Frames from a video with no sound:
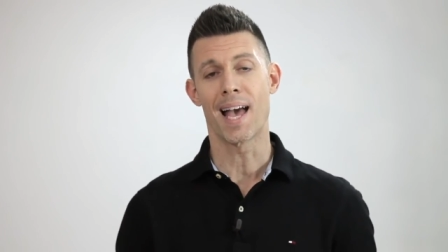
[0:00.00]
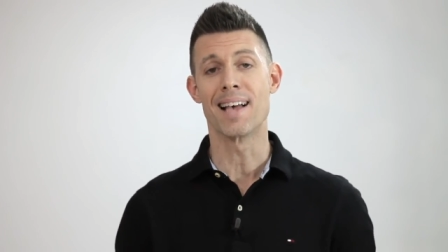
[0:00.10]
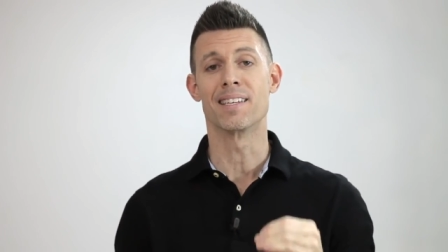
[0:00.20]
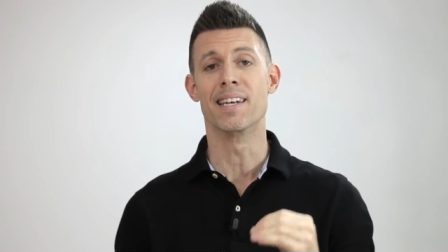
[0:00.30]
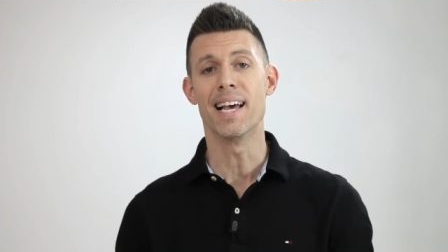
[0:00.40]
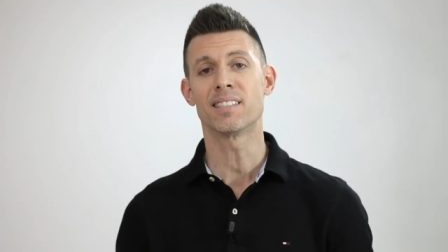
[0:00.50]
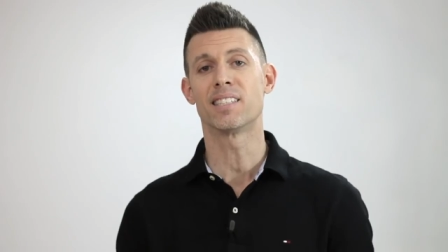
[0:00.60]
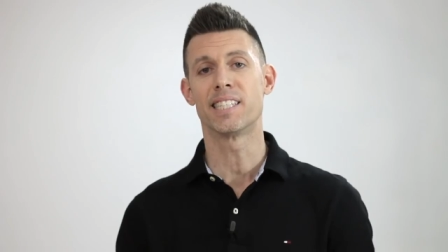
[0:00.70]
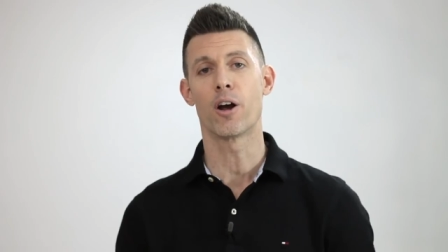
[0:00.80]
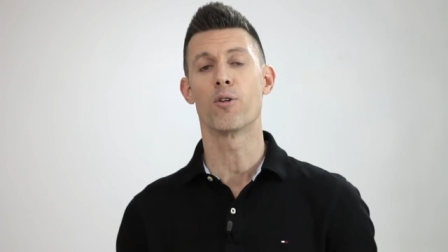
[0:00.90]
as a
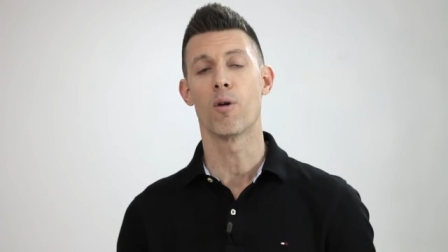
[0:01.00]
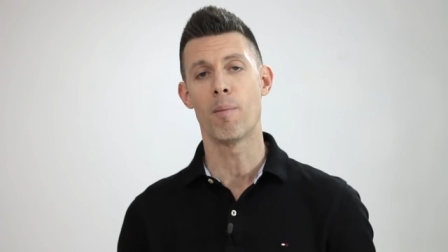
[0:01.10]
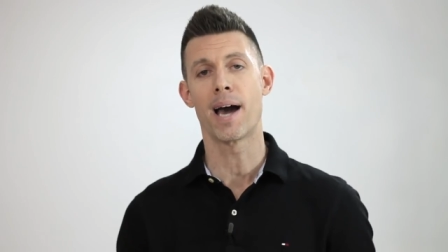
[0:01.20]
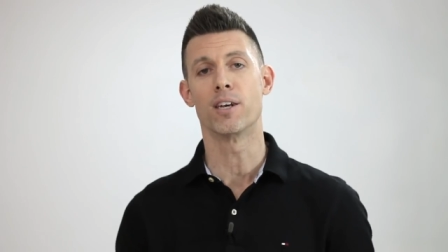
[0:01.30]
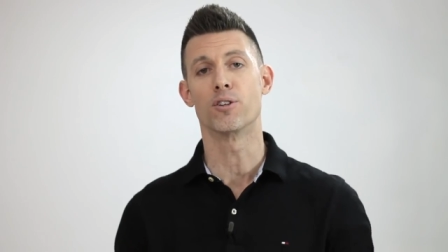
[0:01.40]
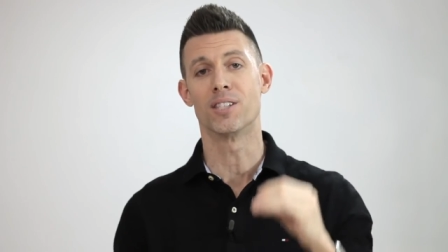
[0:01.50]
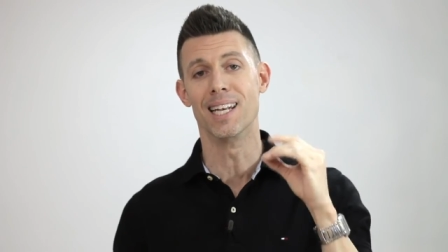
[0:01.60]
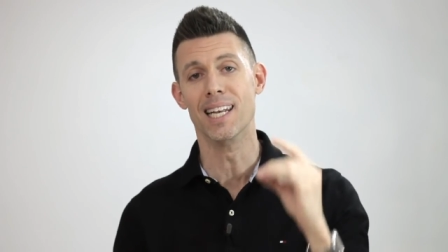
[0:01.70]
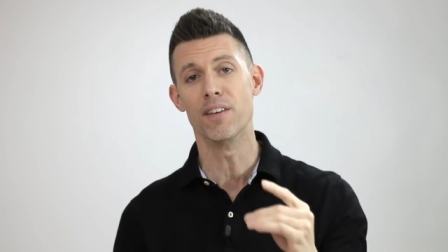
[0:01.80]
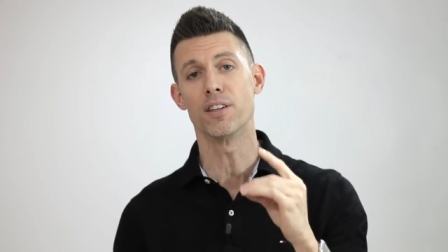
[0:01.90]
necessary reminder to
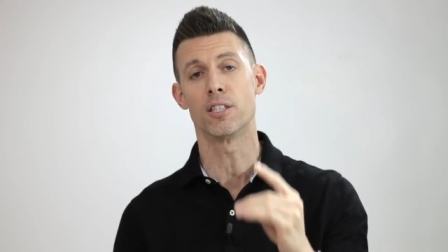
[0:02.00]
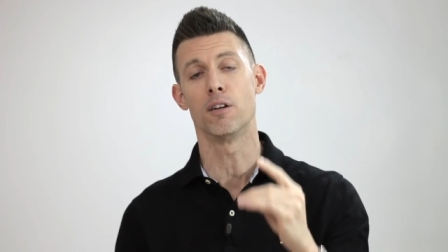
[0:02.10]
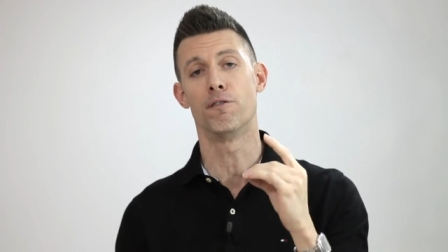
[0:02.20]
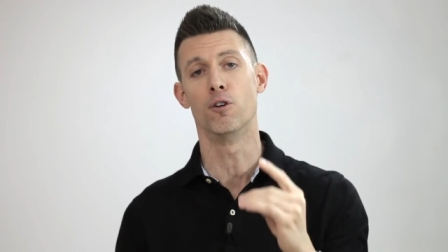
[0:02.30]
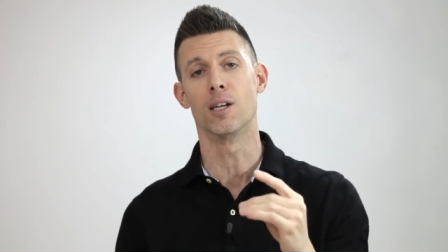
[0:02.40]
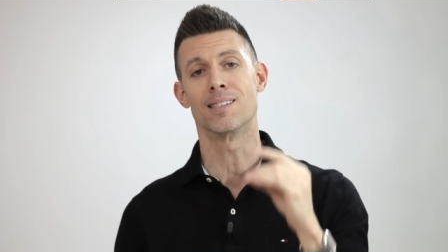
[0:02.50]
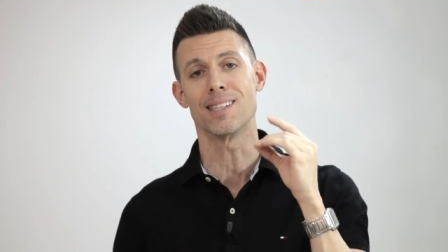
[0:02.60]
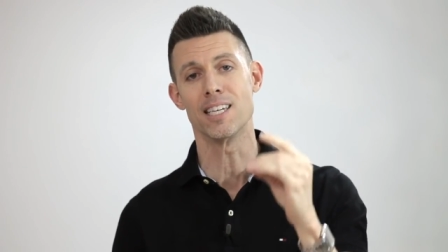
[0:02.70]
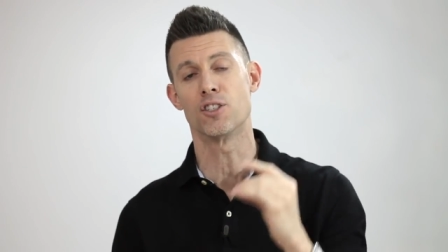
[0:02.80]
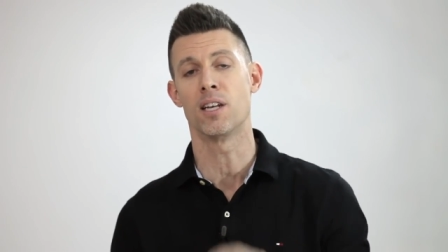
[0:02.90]
live it to the
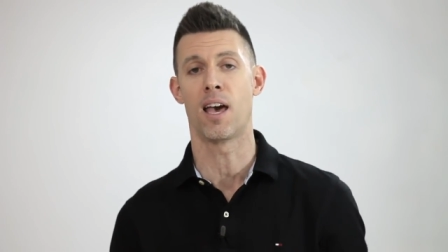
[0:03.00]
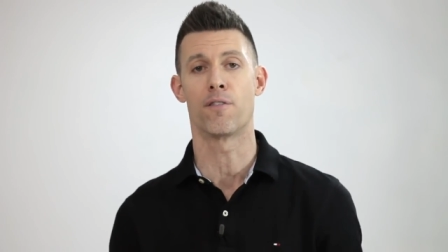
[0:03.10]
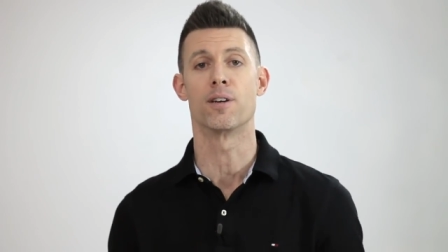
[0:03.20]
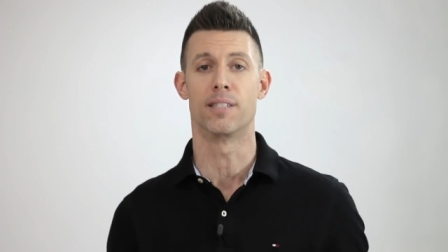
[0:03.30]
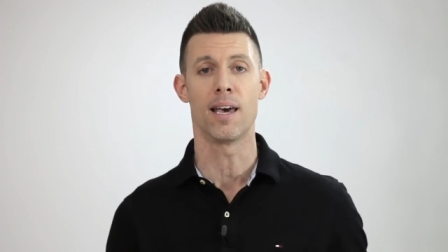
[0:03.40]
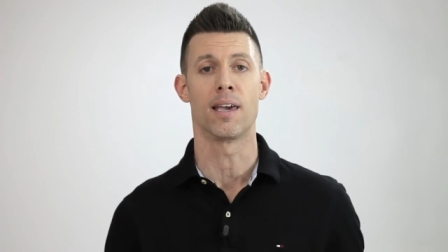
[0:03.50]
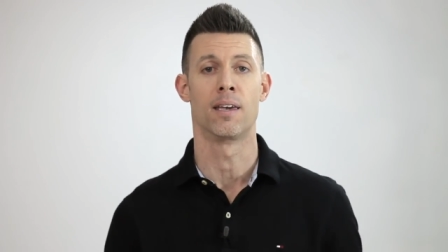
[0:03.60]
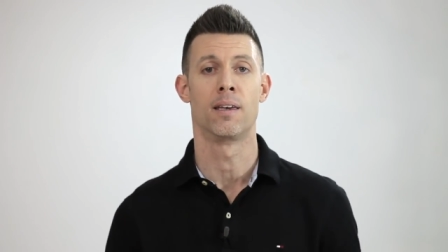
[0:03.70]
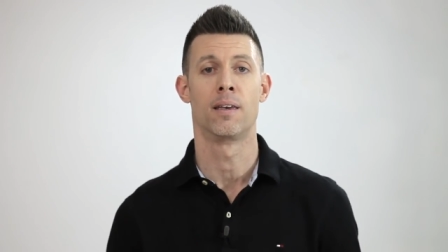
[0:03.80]
fullest each and every day.